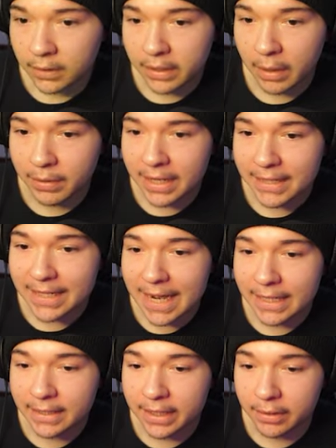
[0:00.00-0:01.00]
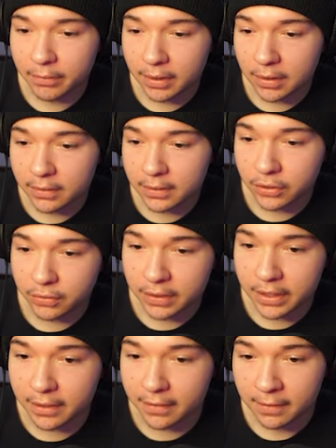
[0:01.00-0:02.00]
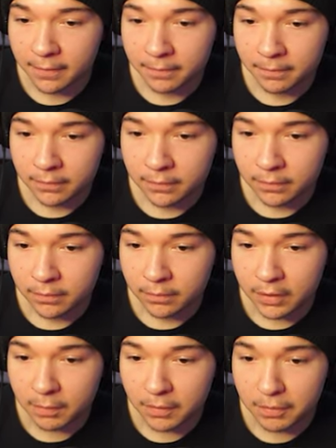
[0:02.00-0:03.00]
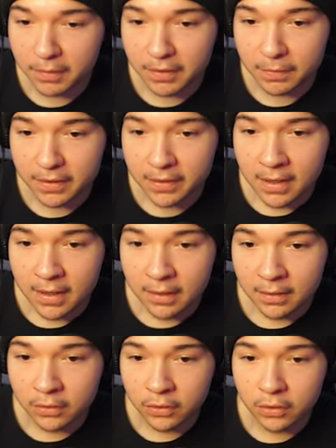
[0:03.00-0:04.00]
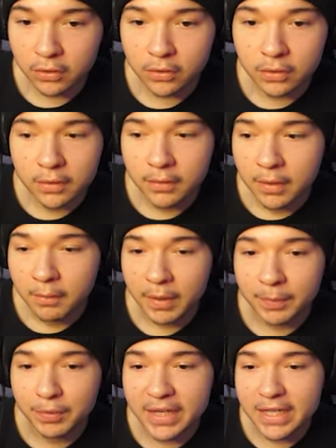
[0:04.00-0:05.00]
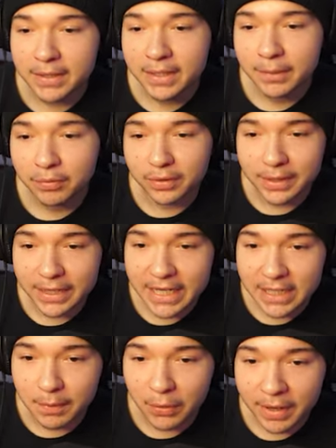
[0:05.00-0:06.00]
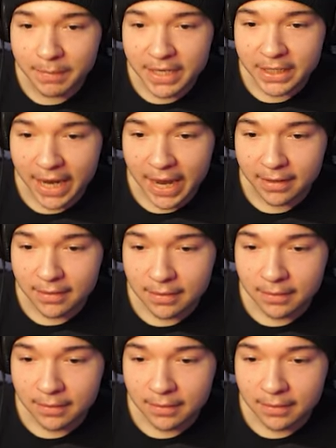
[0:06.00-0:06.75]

Yeah, we're not dying today with all this juice. There it is. Please, please, please, please, please. No, no, no, no. Bro, please, please, bro. Give me a chance.